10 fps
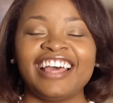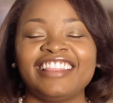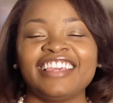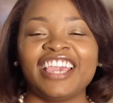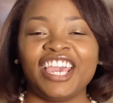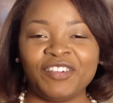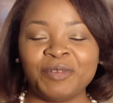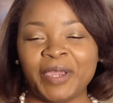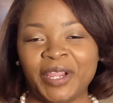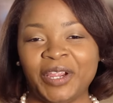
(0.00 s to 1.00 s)
I think
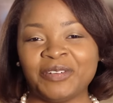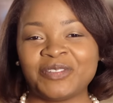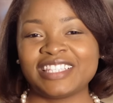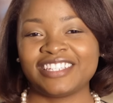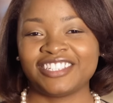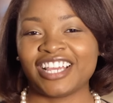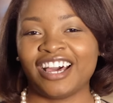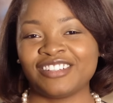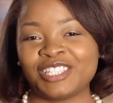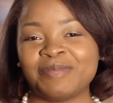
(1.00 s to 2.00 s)
every parent wants their
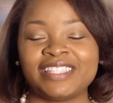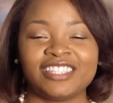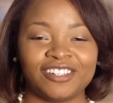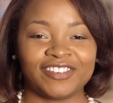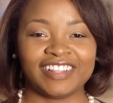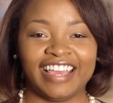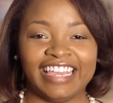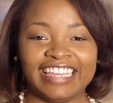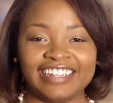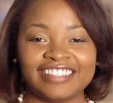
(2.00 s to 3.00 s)
child to be self
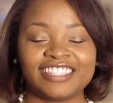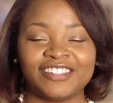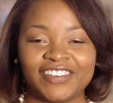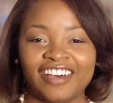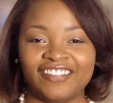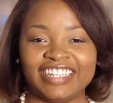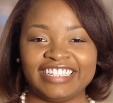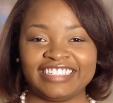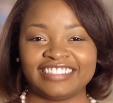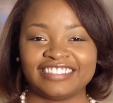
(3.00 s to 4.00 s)
reliant and self
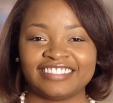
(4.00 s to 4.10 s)
confident.